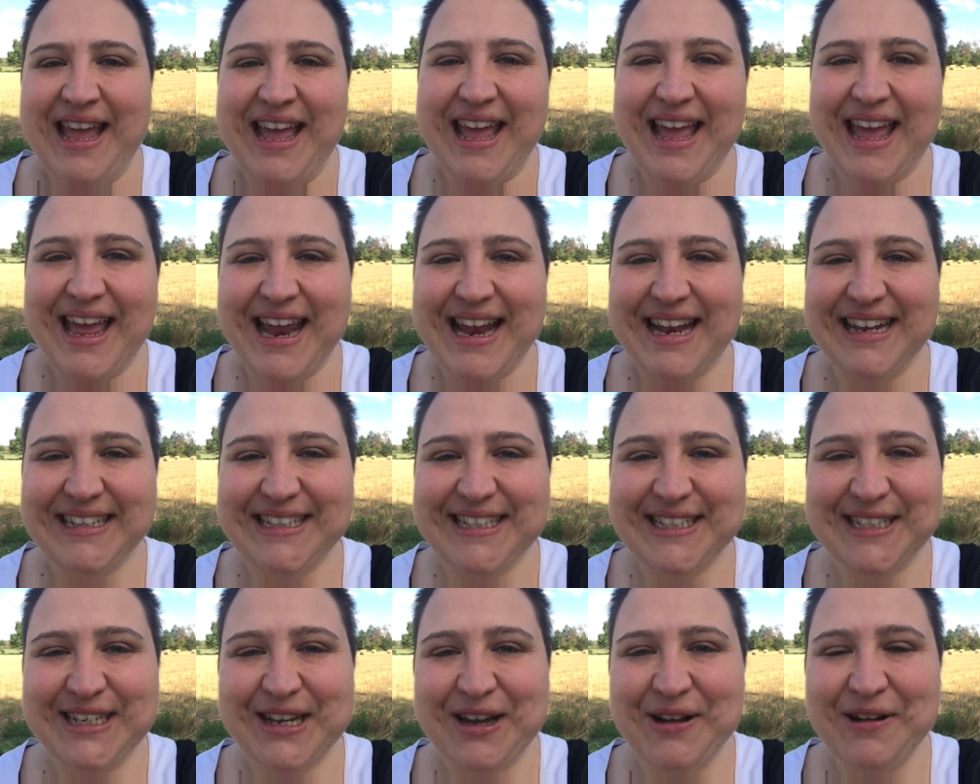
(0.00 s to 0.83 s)
and
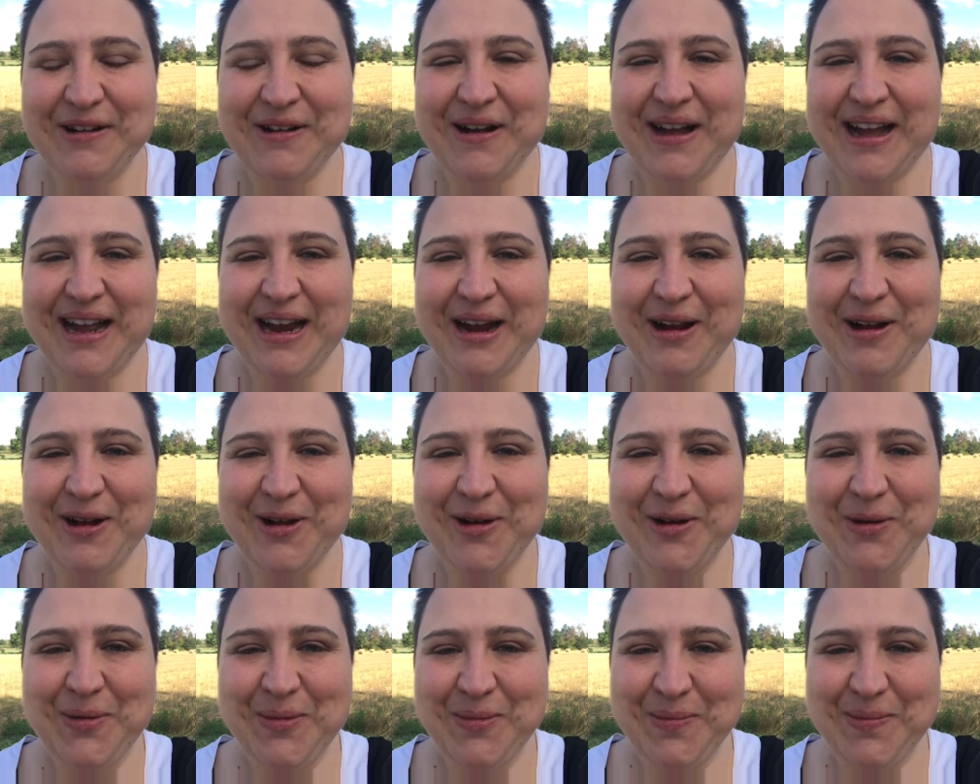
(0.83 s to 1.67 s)
so I
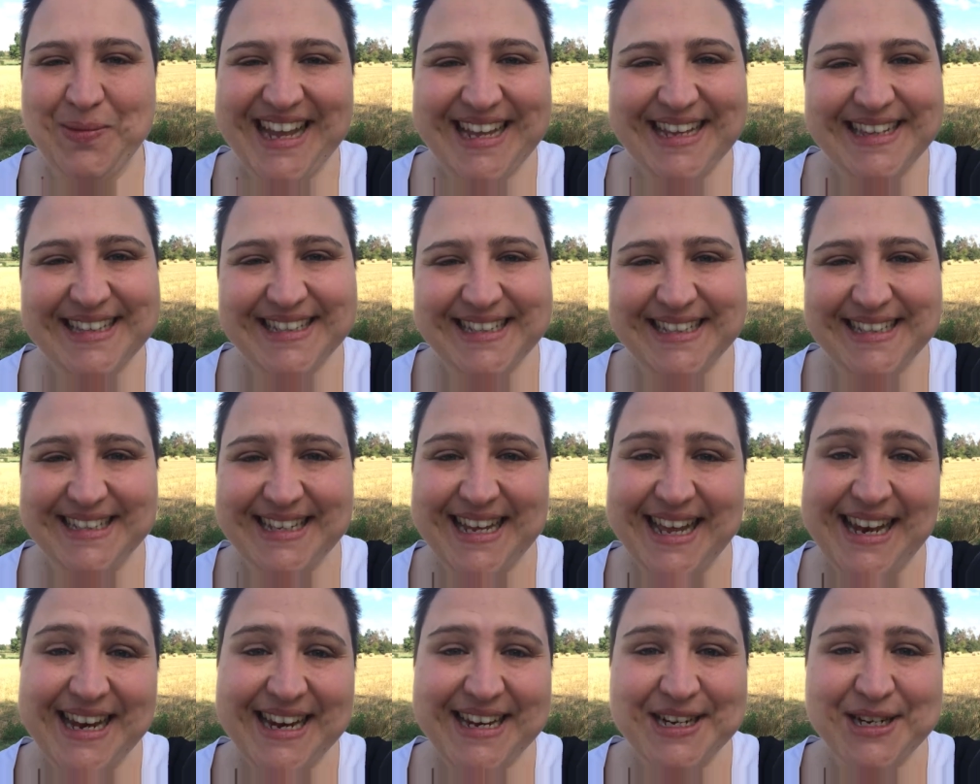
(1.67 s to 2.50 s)
hope it's
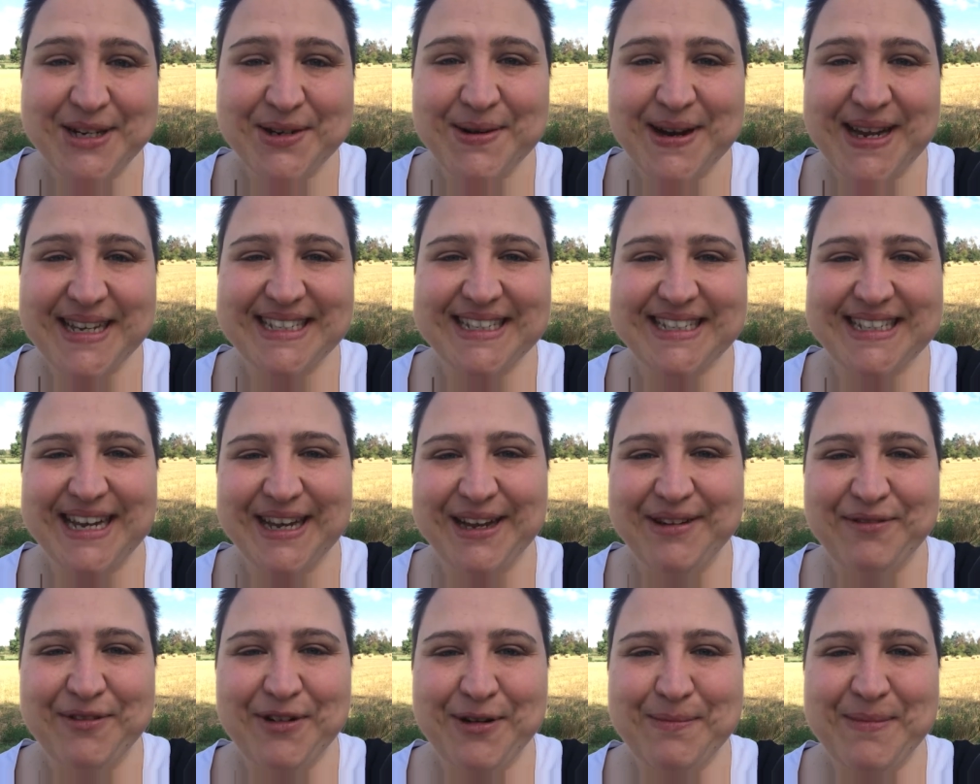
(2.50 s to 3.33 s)
still
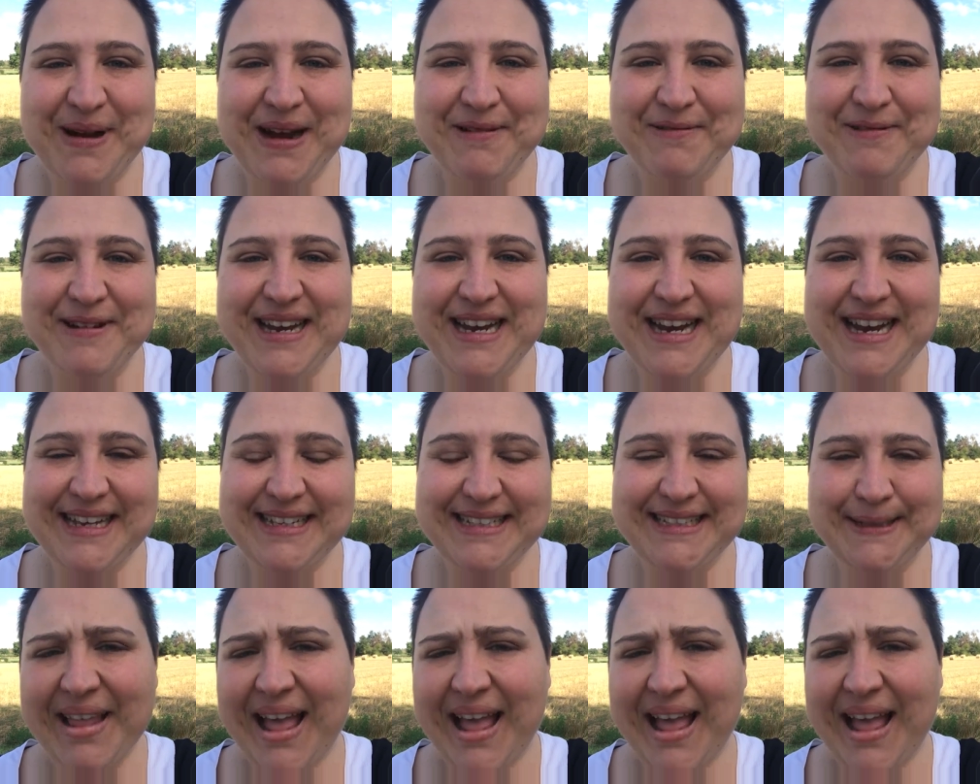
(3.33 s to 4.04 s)
interesting for my readers.